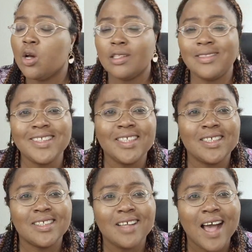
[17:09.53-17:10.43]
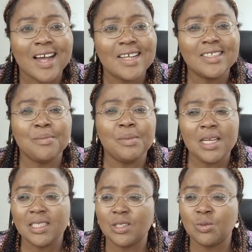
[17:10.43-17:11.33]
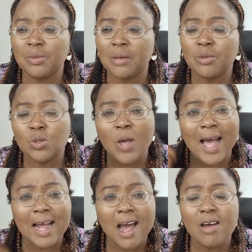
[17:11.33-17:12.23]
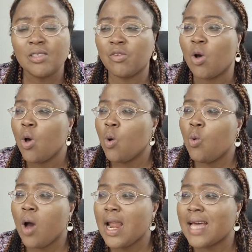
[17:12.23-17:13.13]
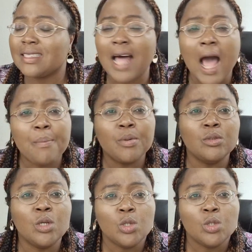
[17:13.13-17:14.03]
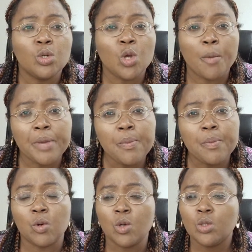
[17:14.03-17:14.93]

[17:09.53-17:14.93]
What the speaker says: This is accountability, to be able to account for what has happened to your people.